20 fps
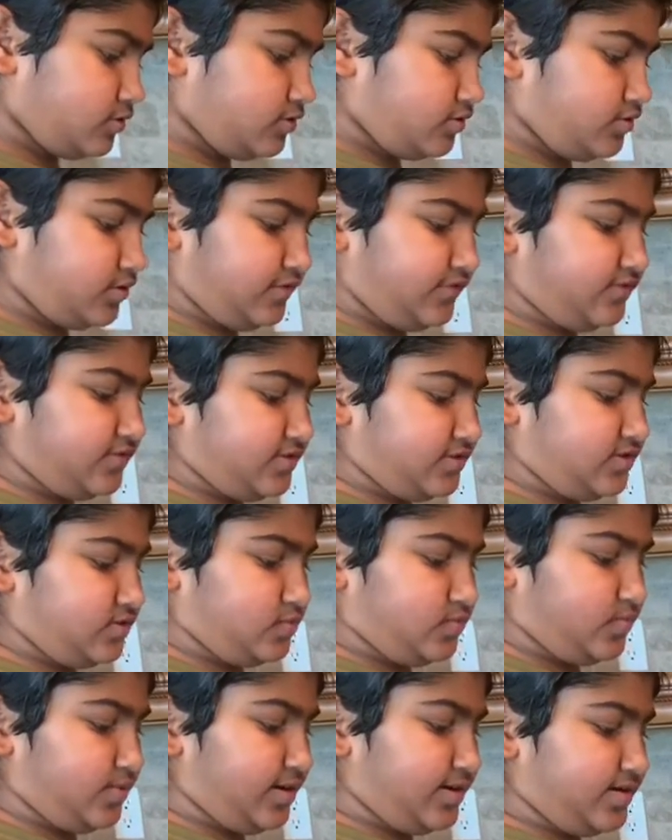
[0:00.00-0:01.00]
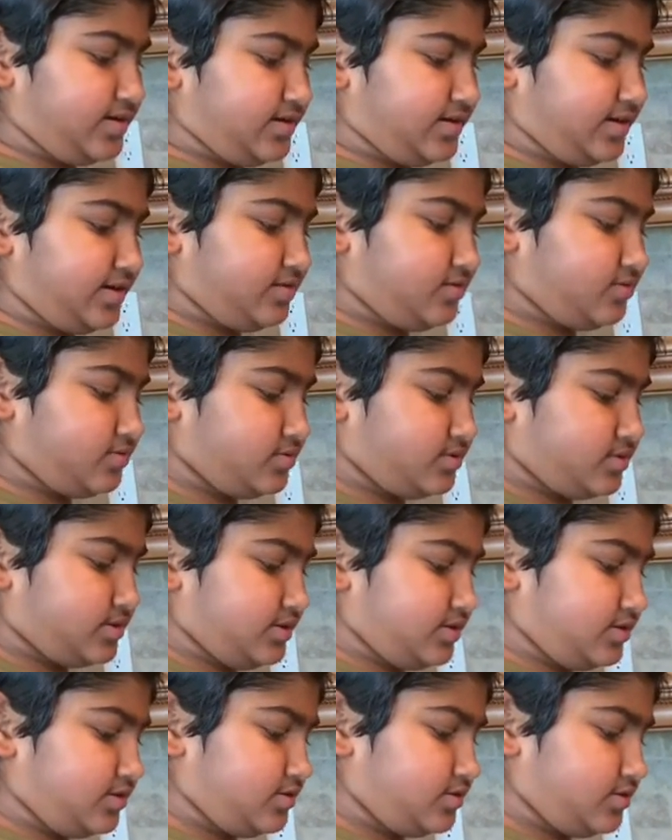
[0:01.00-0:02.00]
You have to spread it out to
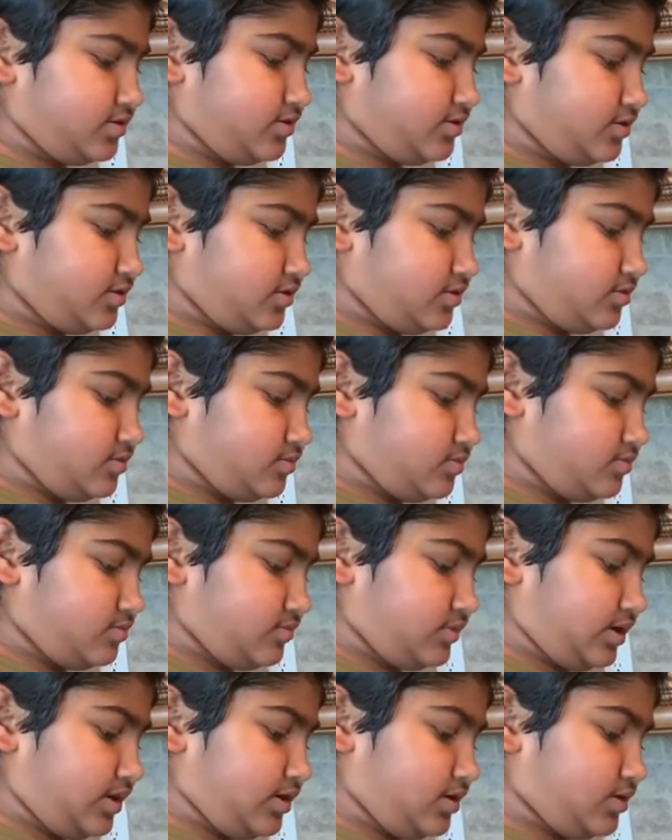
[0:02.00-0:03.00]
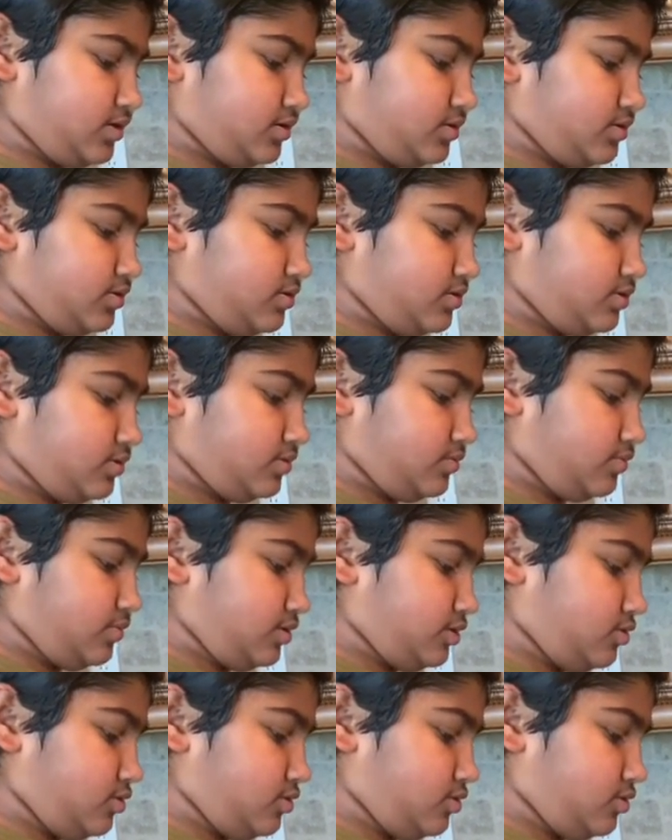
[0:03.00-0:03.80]
make this